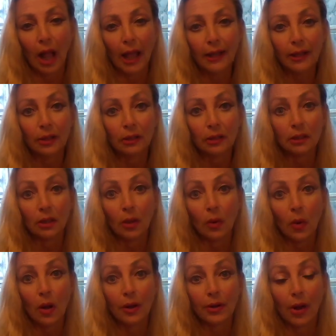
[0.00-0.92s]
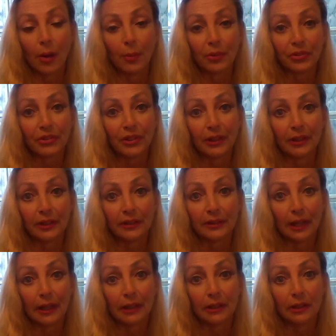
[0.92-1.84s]
I couldn't go on almost any
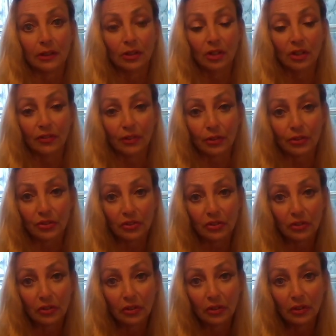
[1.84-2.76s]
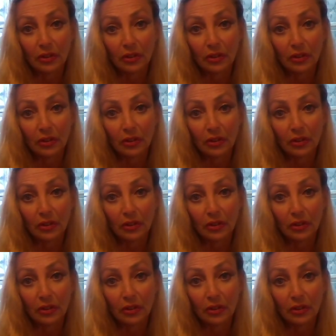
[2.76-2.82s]
site in the universe.